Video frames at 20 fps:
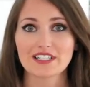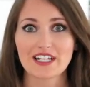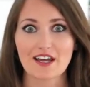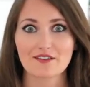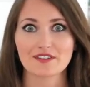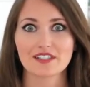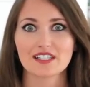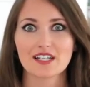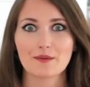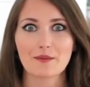to
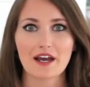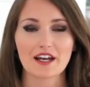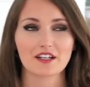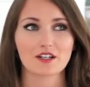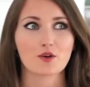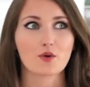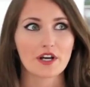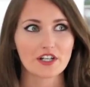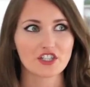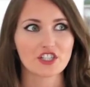have the same
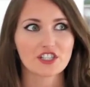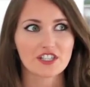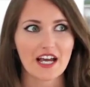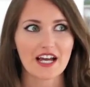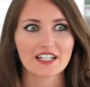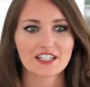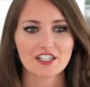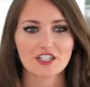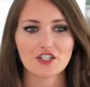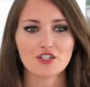questions
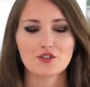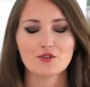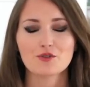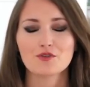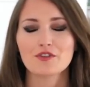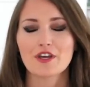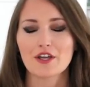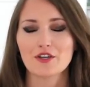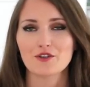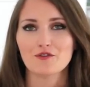asked to you
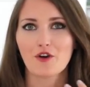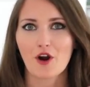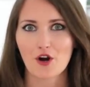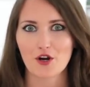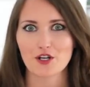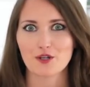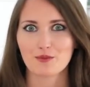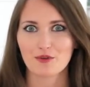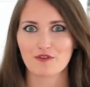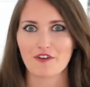that you've
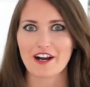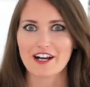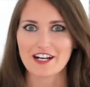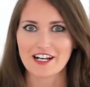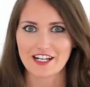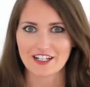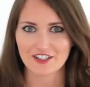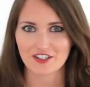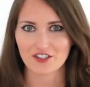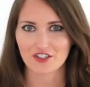already provided
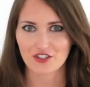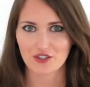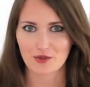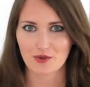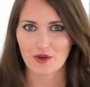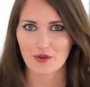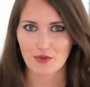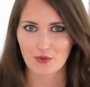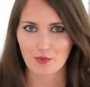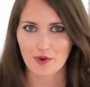answers to
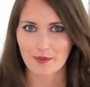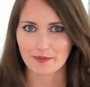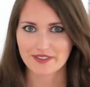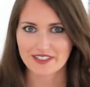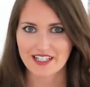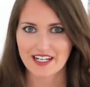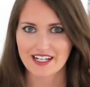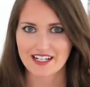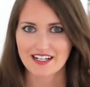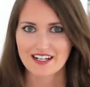on the
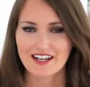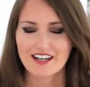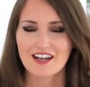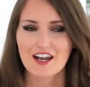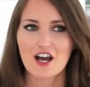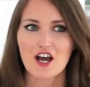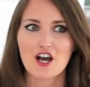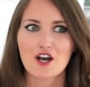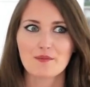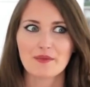website.
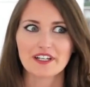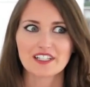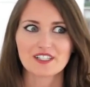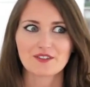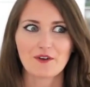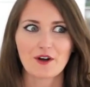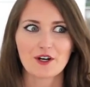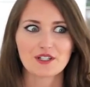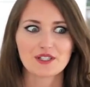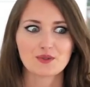As
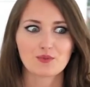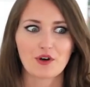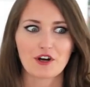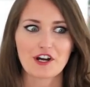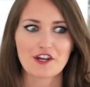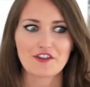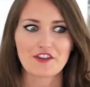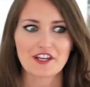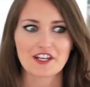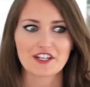far as where
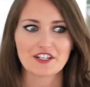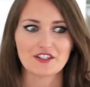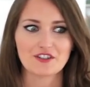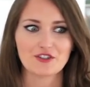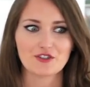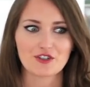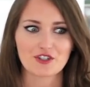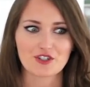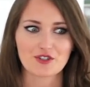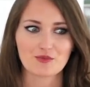I think
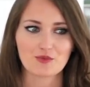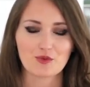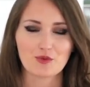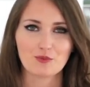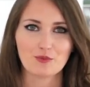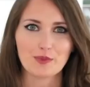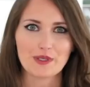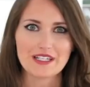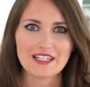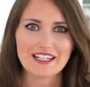nutrition
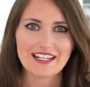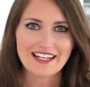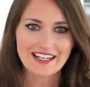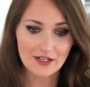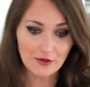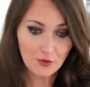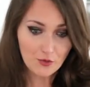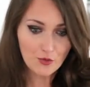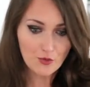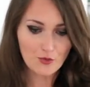will be in,
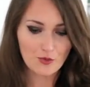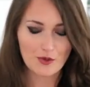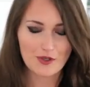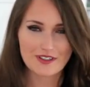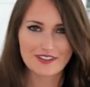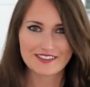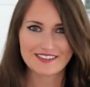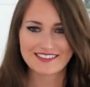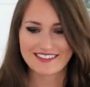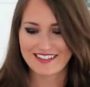
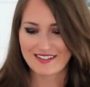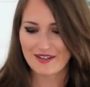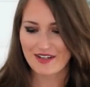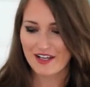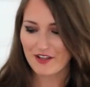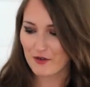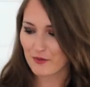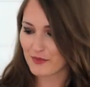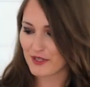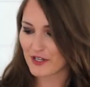
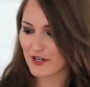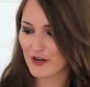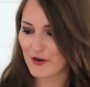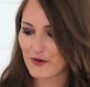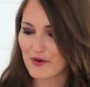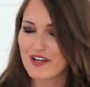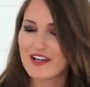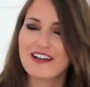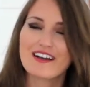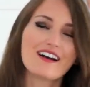hello
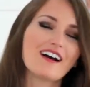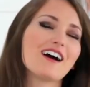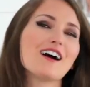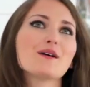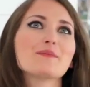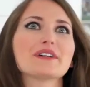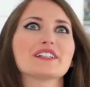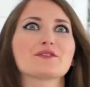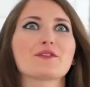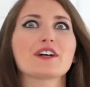amigo.
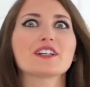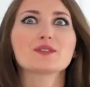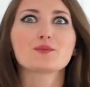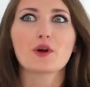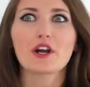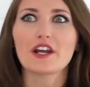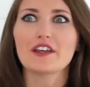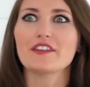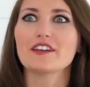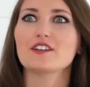As far as
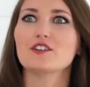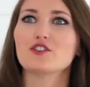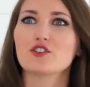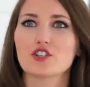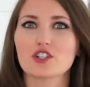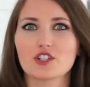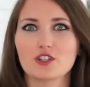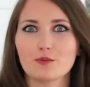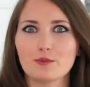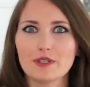where I think
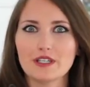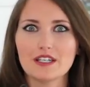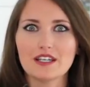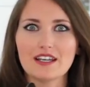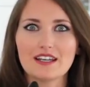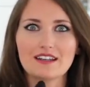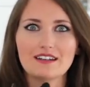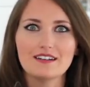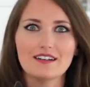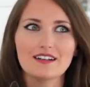nutrition will be
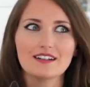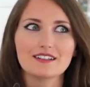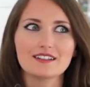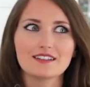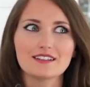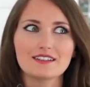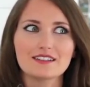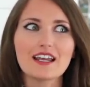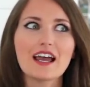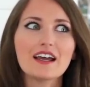in
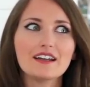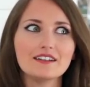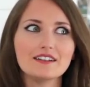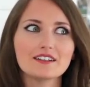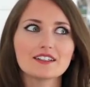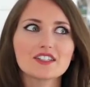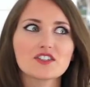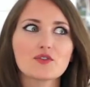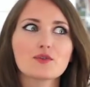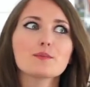10
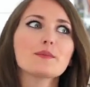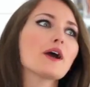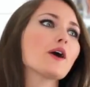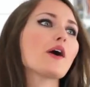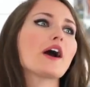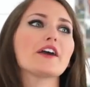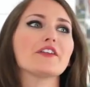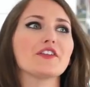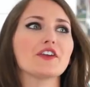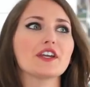years from now,
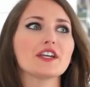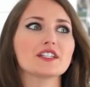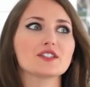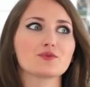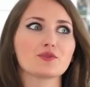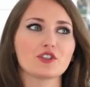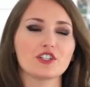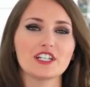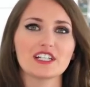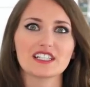I think it's
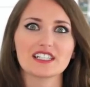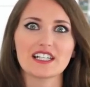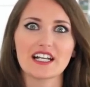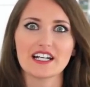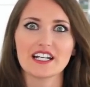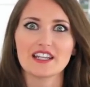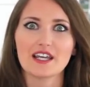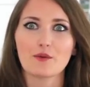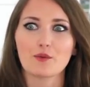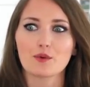really
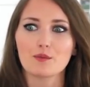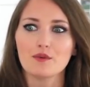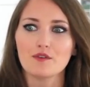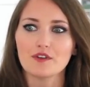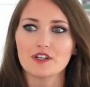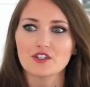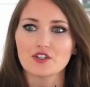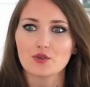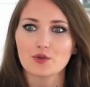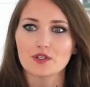exciting that we're
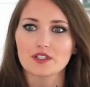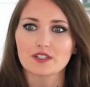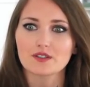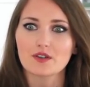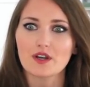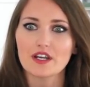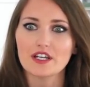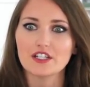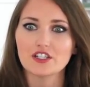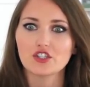moving towards
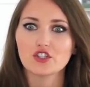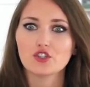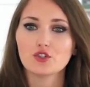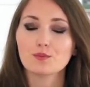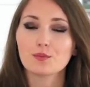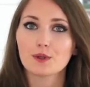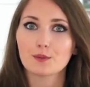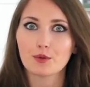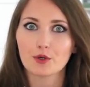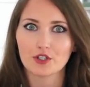a
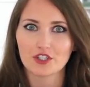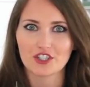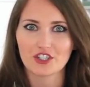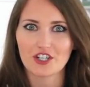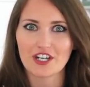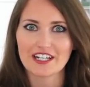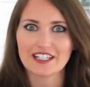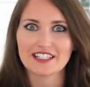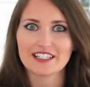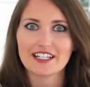super
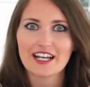personalized,